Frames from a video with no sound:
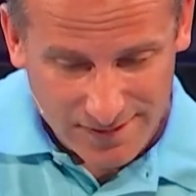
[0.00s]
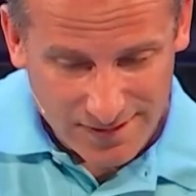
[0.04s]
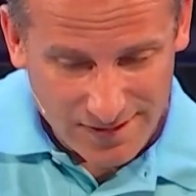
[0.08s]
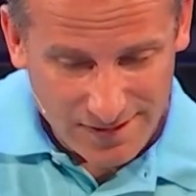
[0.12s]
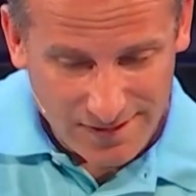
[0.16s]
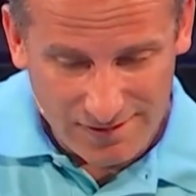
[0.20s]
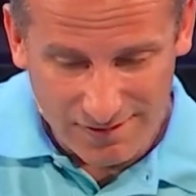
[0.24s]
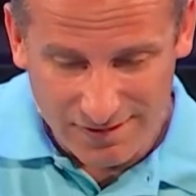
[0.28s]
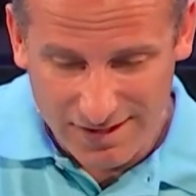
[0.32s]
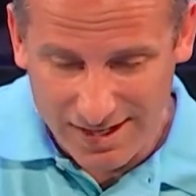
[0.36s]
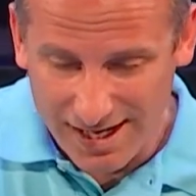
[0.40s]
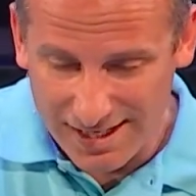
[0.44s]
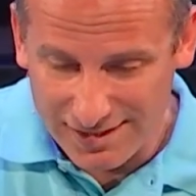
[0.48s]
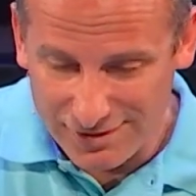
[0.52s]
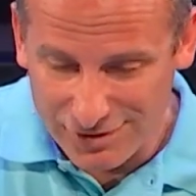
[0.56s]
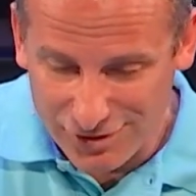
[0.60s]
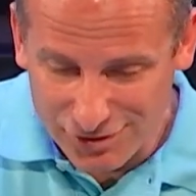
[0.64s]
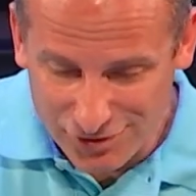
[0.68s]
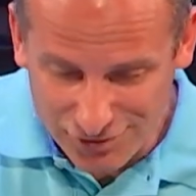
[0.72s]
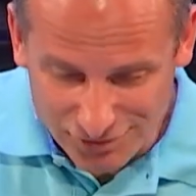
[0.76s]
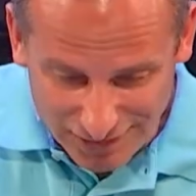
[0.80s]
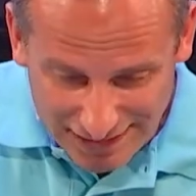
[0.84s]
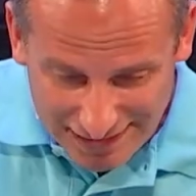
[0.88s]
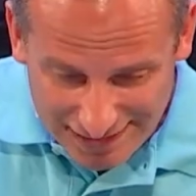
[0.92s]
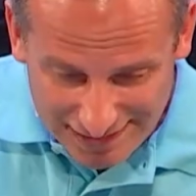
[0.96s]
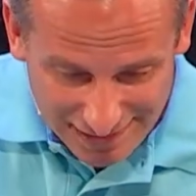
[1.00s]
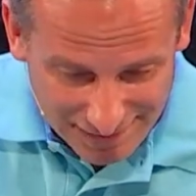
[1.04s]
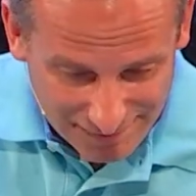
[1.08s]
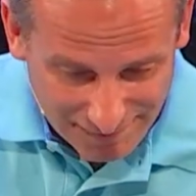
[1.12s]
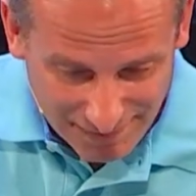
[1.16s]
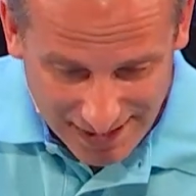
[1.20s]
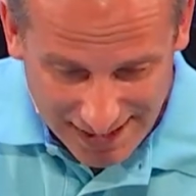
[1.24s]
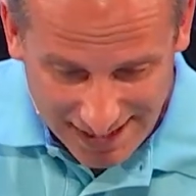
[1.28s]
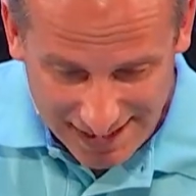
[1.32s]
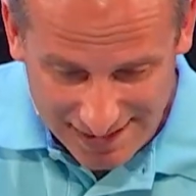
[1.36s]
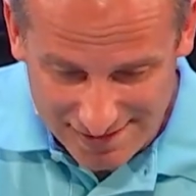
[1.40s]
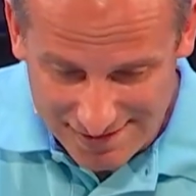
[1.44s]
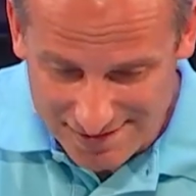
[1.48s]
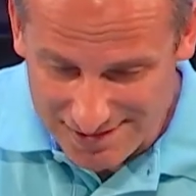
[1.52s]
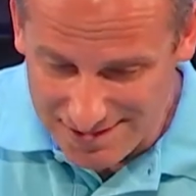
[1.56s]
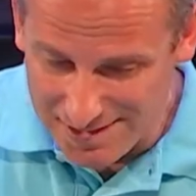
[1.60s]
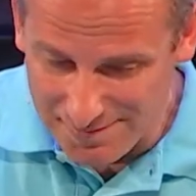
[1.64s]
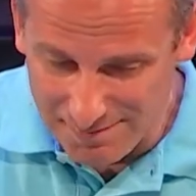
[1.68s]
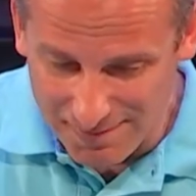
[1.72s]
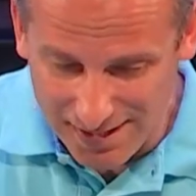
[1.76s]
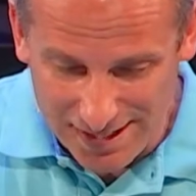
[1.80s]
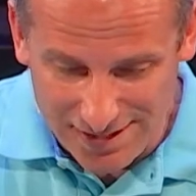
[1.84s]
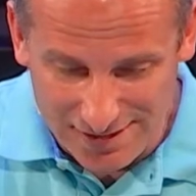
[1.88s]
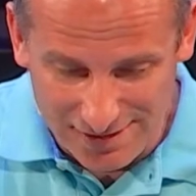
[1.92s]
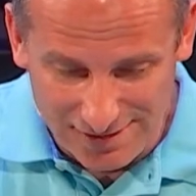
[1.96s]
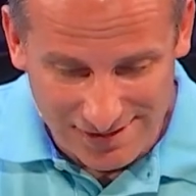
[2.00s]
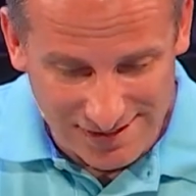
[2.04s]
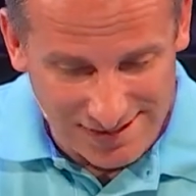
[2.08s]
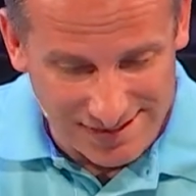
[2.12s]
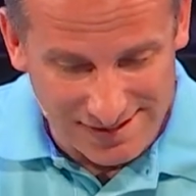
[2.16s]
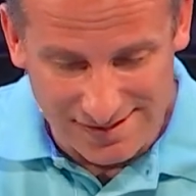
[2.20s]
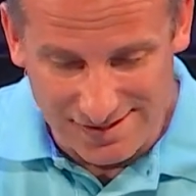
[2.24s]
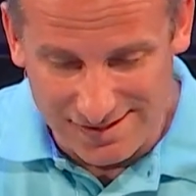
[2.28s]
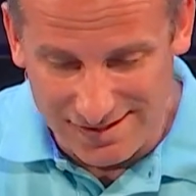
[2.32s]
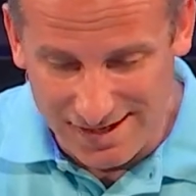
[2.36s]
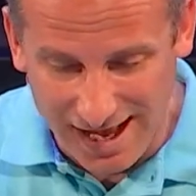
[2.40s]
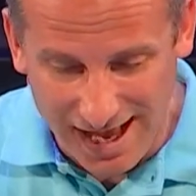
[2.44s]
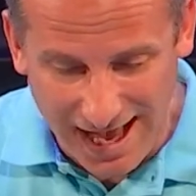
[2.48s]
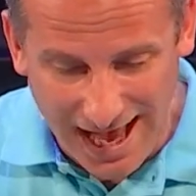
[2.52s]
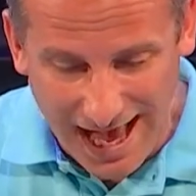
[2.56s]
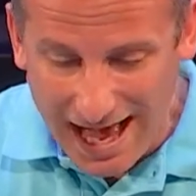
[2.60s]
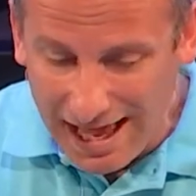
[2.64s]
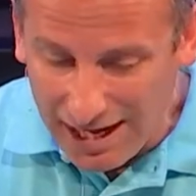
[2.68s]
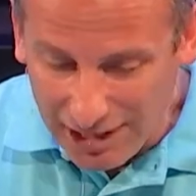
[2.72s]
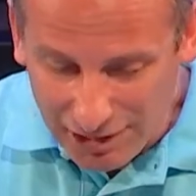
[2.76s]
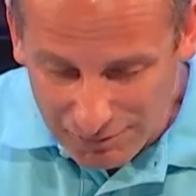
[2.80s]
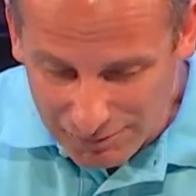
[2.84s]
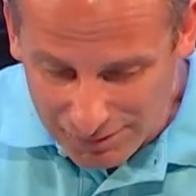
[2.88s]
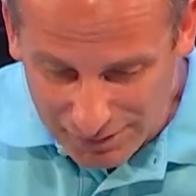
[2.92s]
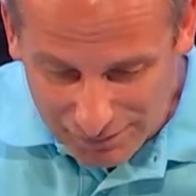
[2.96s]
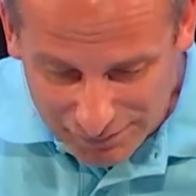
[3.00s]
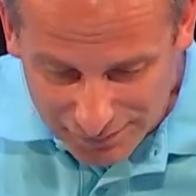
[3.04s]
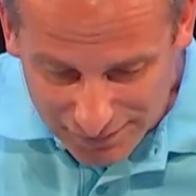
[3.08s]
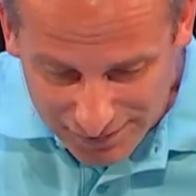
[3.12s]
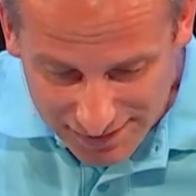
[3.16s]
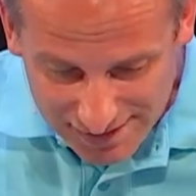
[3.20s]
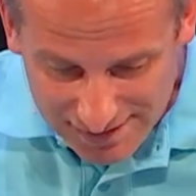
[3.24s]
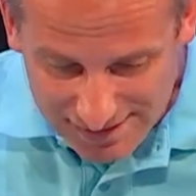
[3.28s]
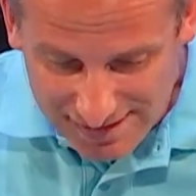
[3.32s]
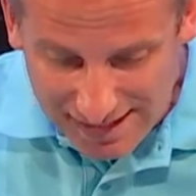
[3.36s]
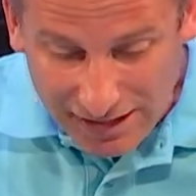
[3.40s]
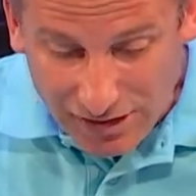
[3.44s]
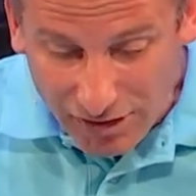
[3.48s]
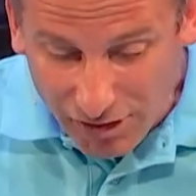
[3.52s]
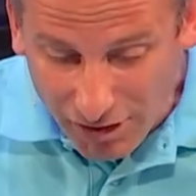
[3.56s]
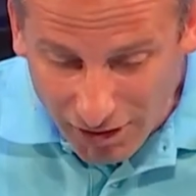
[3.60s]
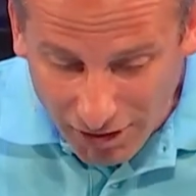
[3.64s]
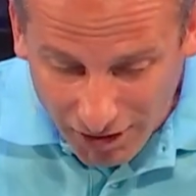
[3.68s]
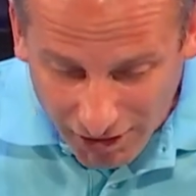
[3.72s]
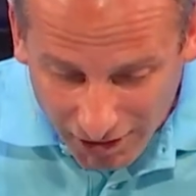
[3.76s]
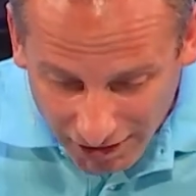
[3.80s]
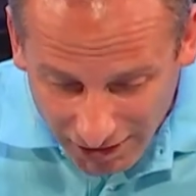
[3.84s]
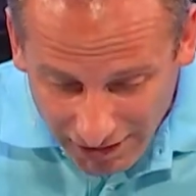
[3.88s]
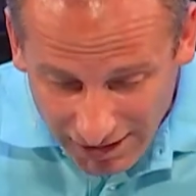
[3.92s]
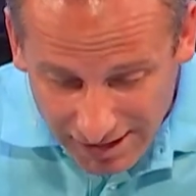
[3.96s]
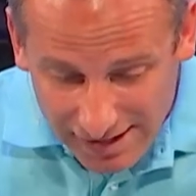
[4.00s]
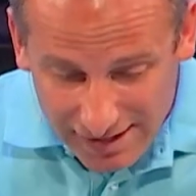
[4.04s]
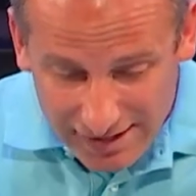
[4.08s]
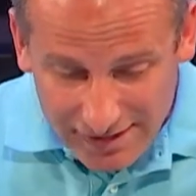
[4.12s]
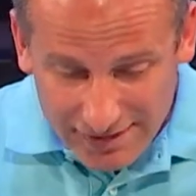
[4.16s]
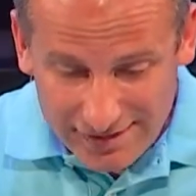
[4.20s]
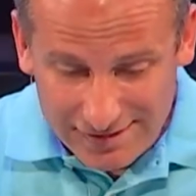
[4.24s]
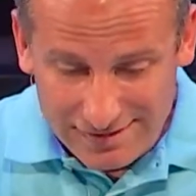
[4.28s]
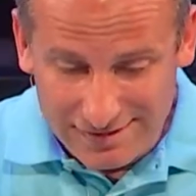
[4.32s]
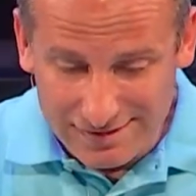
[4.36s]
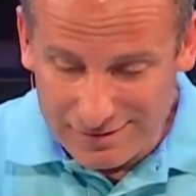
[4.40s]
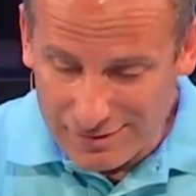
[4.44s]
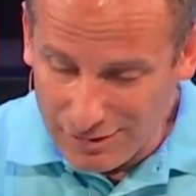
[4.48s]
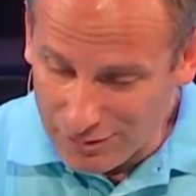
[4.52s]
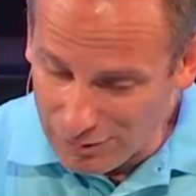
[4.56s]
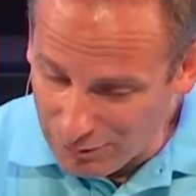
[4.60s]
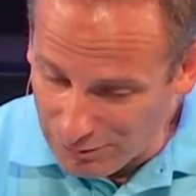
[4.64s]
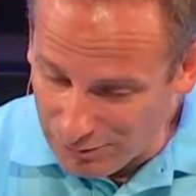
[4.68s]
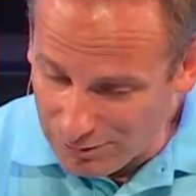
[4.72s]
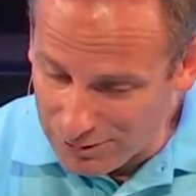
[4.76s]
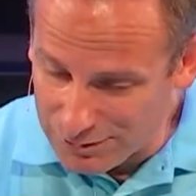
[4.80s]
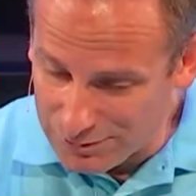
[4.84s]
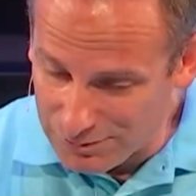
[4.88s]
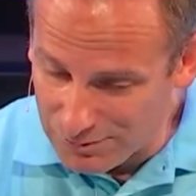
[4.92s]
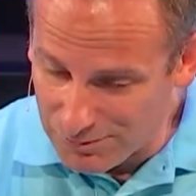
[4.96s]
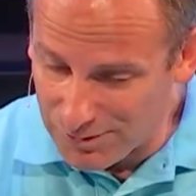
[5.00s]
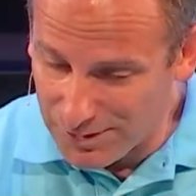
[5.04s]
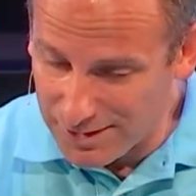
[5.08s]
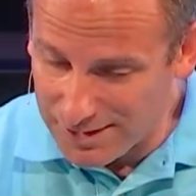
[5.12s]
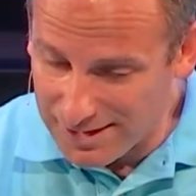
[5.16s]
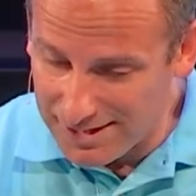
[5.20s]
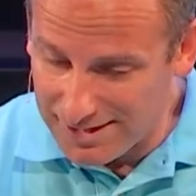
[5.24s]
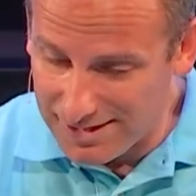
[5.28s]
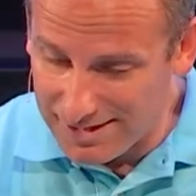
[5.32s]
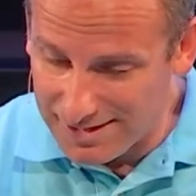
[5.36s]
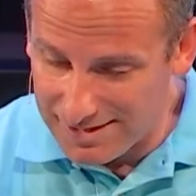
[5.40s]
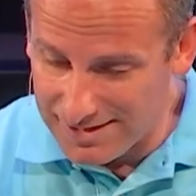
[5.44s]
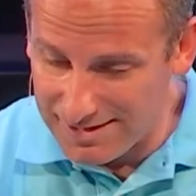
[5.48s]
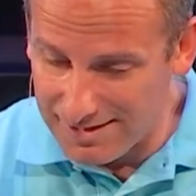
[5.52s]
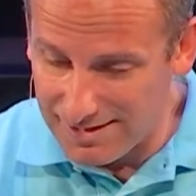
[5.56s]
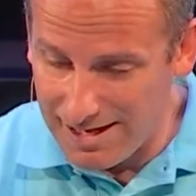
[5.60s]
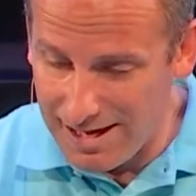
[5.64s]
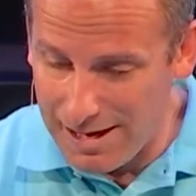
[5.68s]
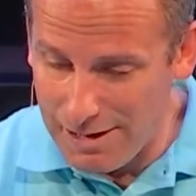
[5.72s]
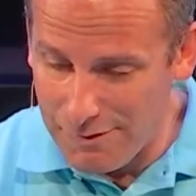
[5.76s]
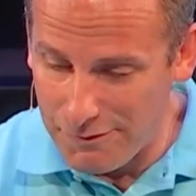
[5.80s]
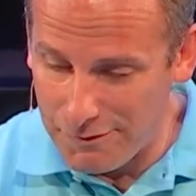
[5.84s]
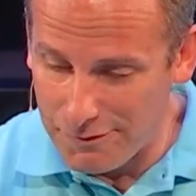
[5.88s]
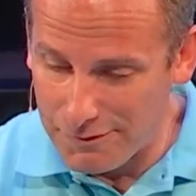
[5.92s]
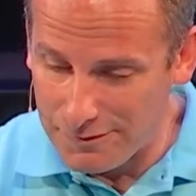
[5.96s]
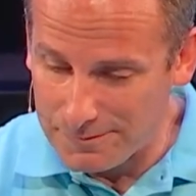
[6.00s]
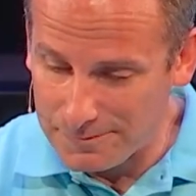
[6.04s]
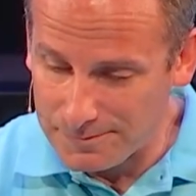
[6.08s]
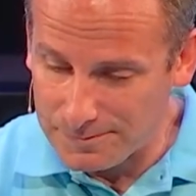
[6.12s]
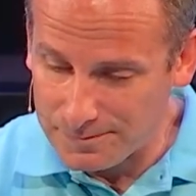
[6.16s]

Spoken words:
Oh, God, strengthen my hands. Nehemiah knows he is not adequate for this at all. This is the Lord's work in his life.